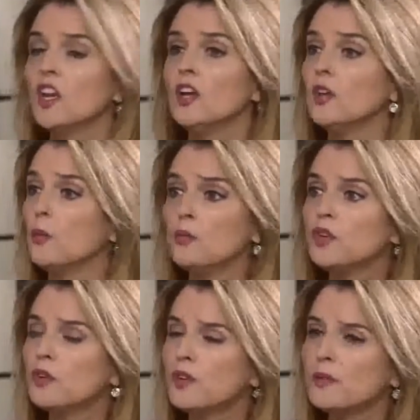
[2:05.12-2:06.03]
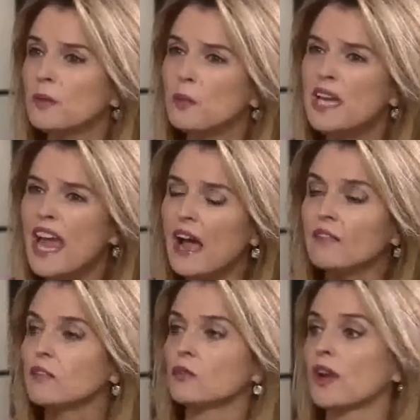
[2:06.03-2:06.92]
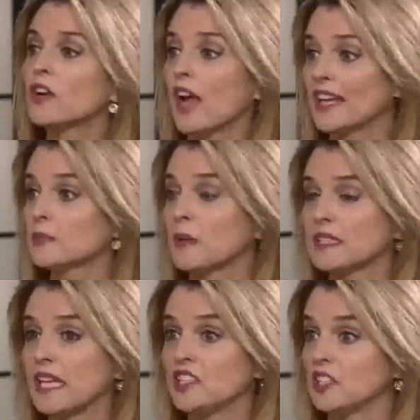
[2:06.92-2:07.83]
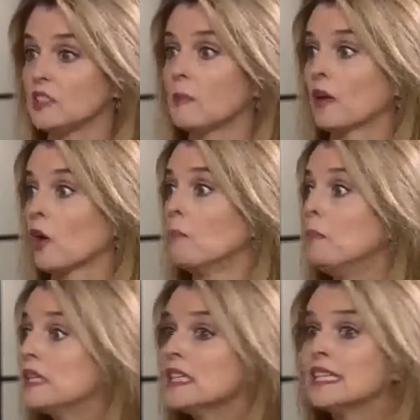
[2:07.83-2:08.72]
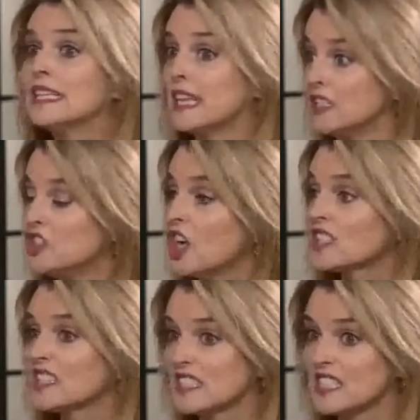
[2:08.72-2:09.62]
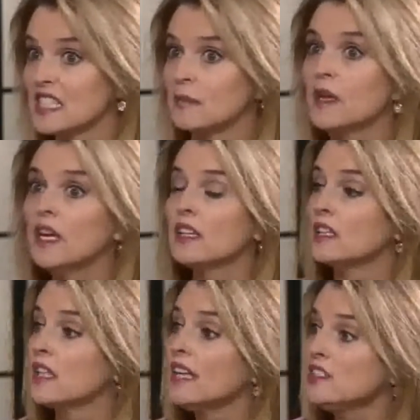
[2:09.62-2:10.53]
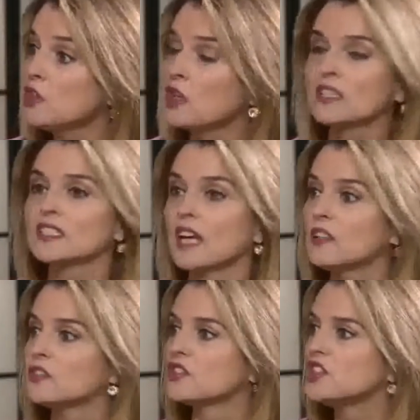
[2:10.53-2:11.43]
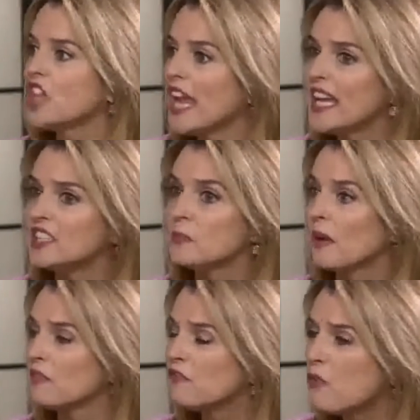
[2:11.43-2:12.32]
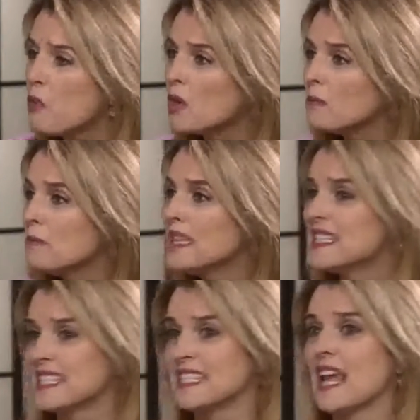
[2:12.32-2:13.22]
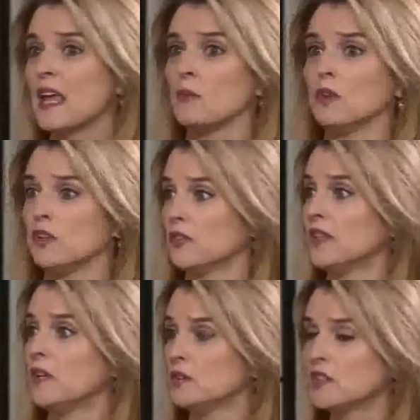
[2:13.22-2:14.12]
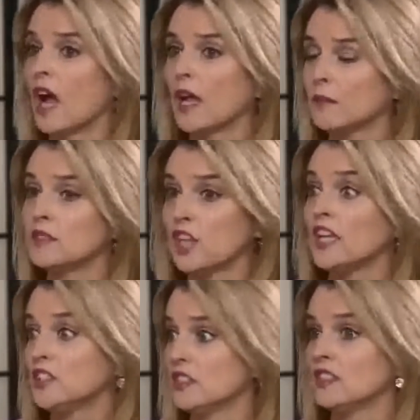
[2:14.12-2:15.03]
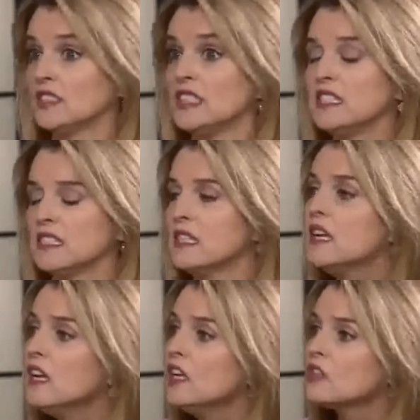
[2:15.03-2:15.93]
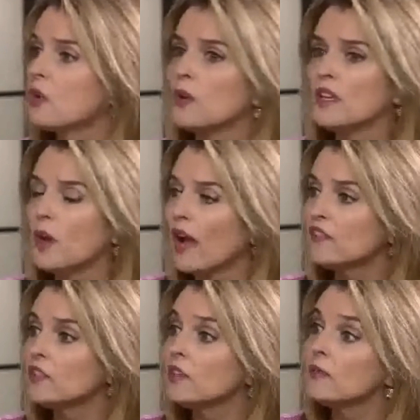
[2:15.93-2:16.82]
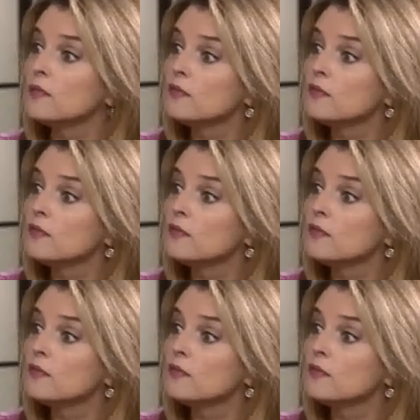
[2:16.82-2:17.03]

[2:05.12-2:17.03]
is, we have greater expectations about our ability to adjust sleep. The light-dark cycles change by 4 minutes a day when you're in those changes of the season. So you have to